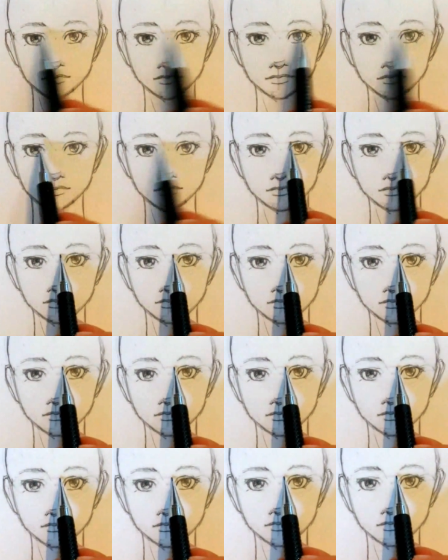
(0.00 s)
like
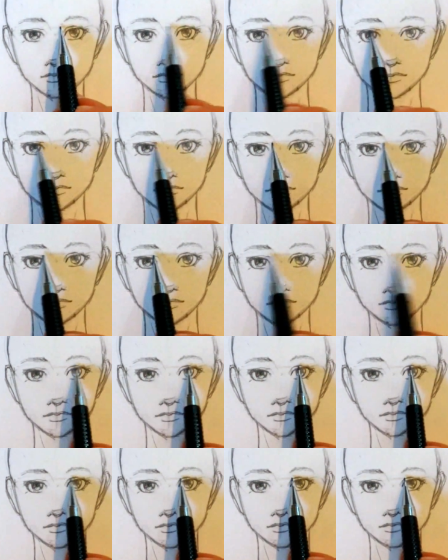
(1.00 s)
between, like either the
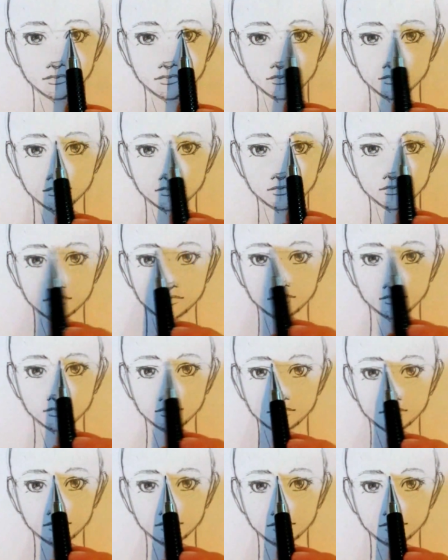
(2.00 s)
tops of the eyes or
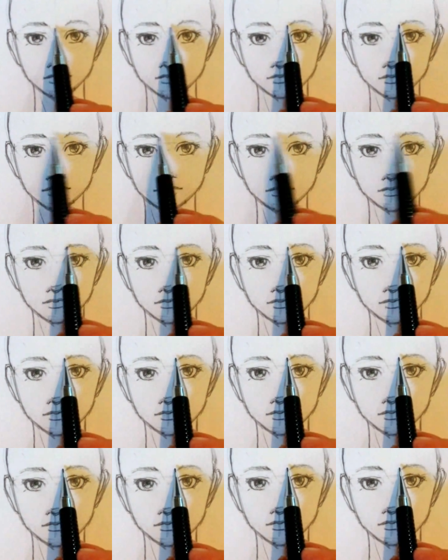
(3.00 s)
between the eyes
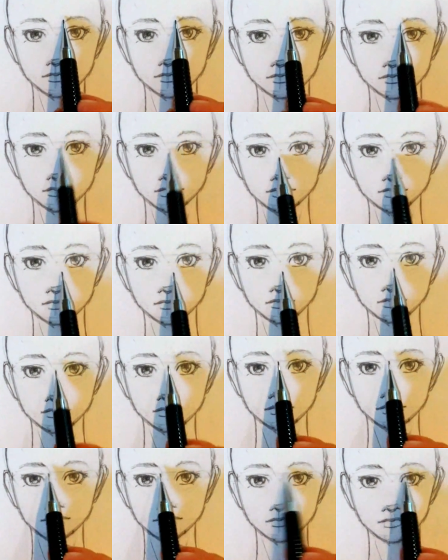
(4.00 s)
and the
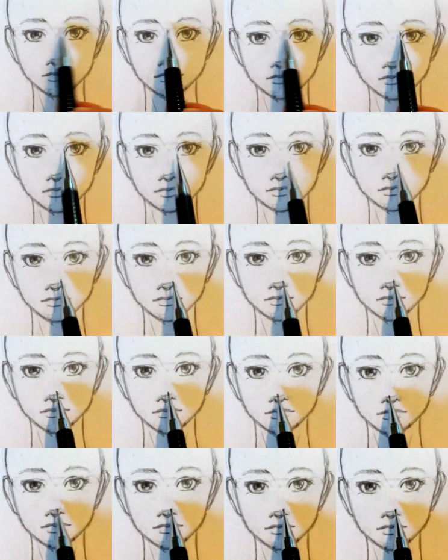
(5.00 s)
eyebrows, from there
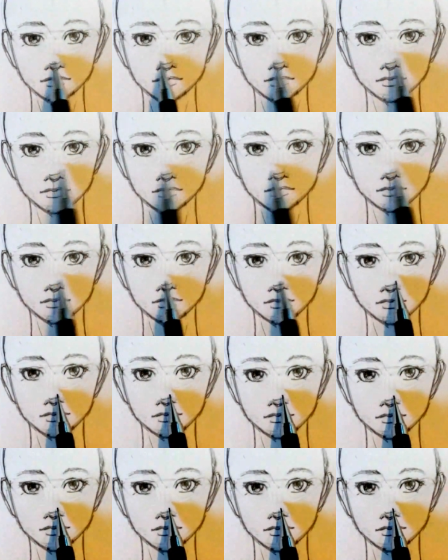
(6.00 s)
to